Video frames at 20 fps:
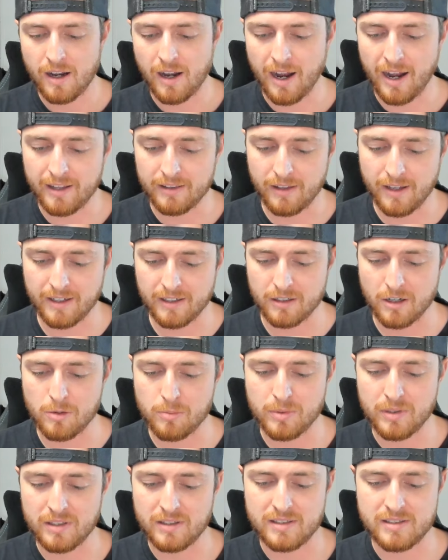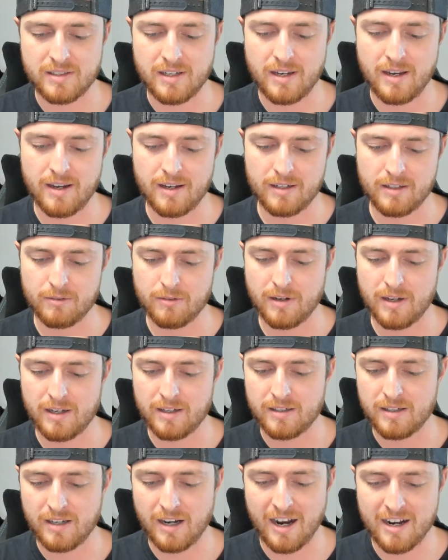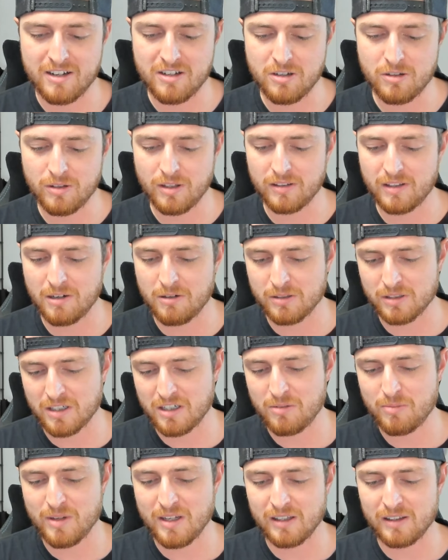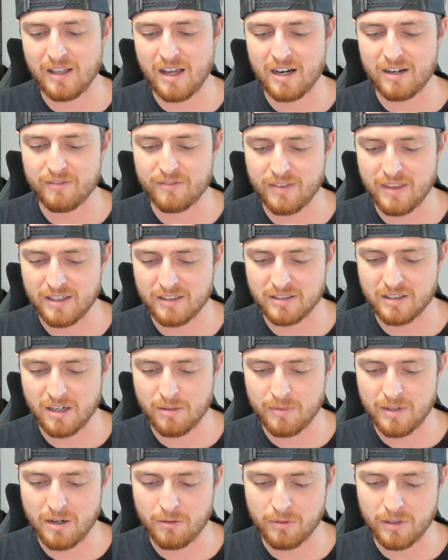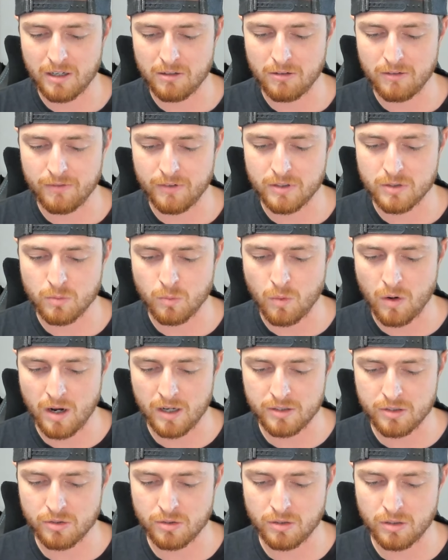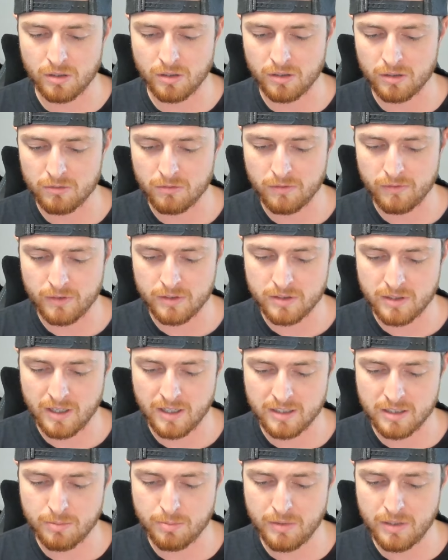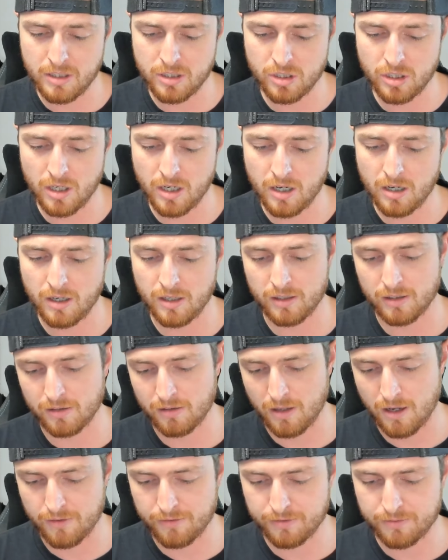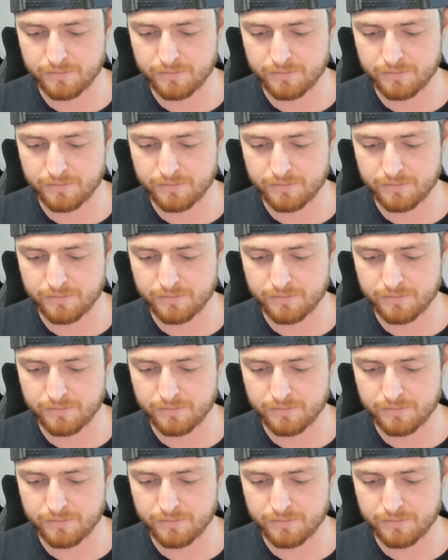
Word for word: I like opening the set anyway. I knew that there was going to be a lot of things coming out. We got a reverse Wattrel, a reverse XP share, and fluff.